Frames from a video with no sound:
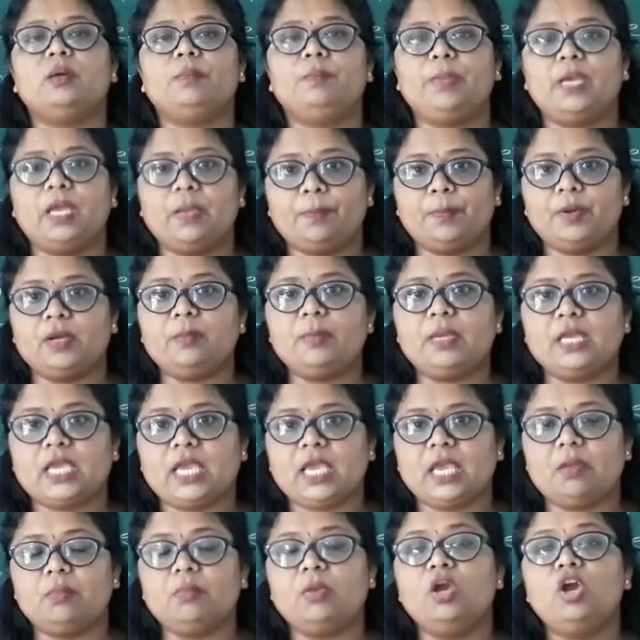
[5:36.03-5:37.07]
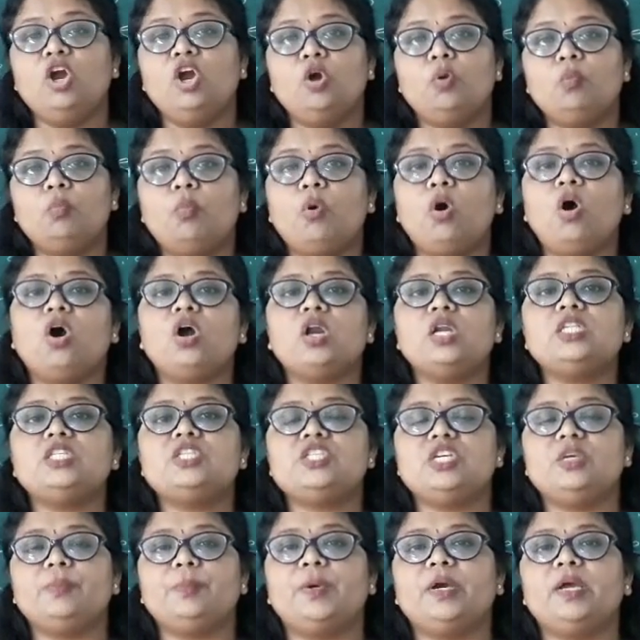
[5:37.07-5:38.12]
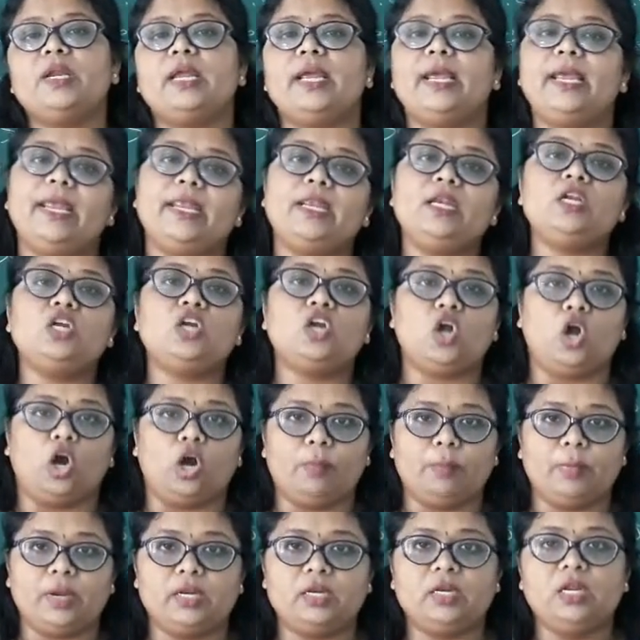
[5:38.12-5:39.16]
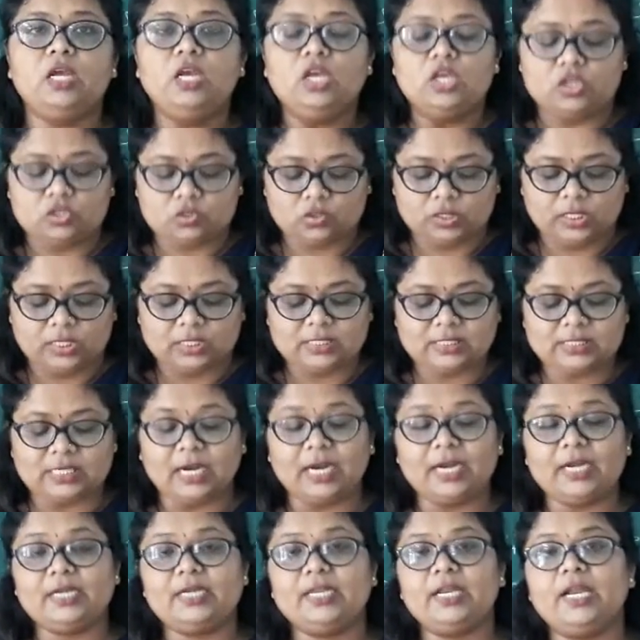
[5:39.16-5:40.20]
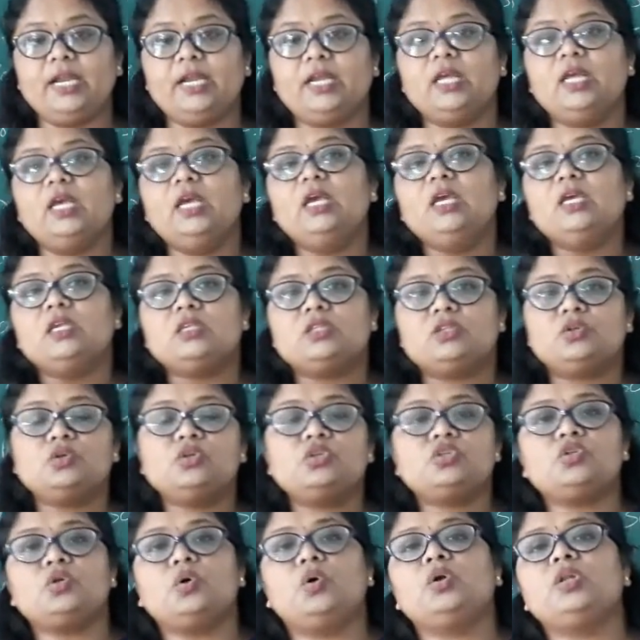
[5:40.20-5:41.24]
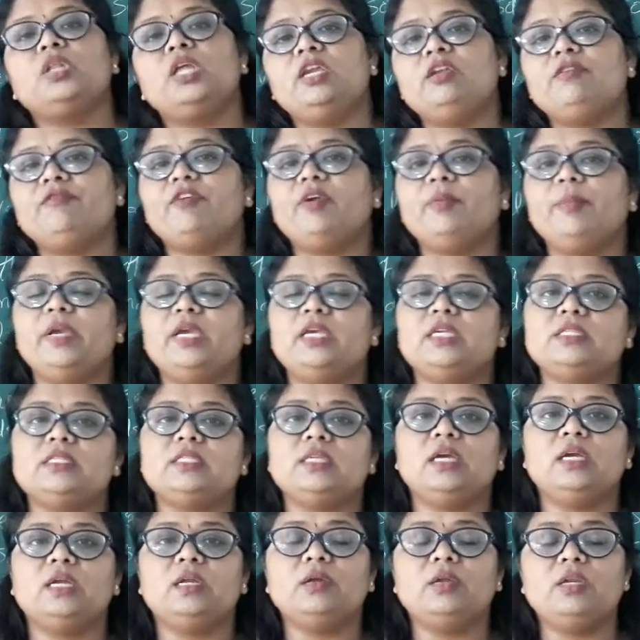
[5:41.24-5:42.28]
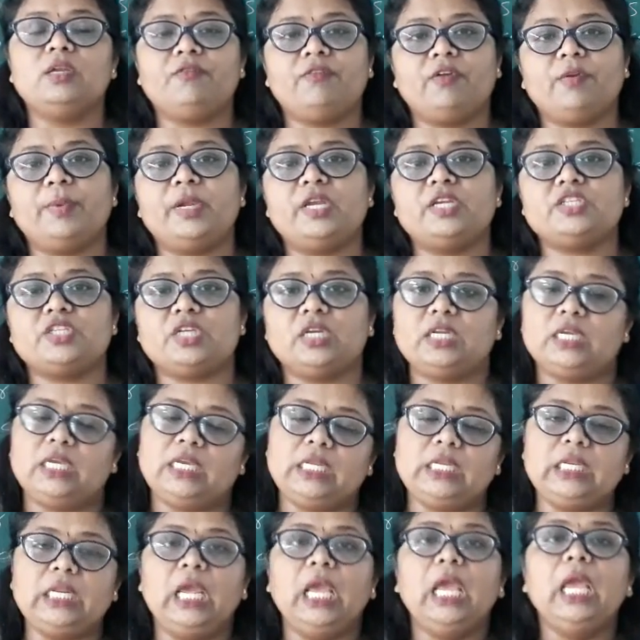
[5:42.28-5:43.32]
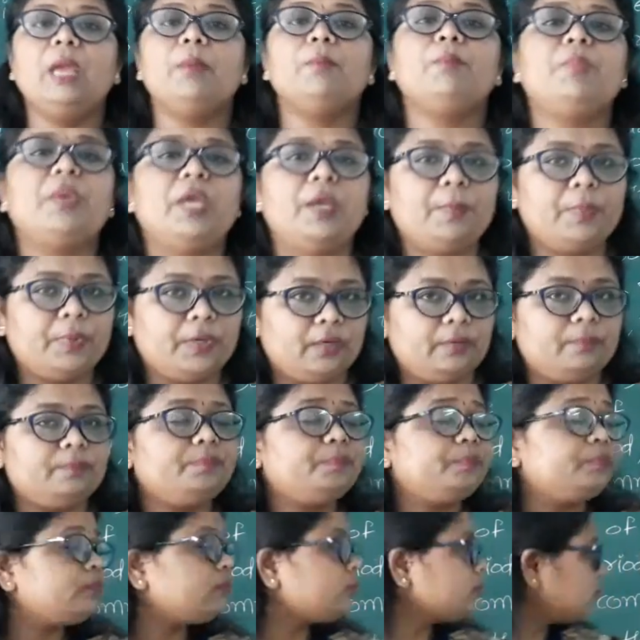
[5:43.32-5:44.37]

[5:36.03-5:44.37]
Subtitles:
paper became more cheaper and common. So they started to store the information in paper.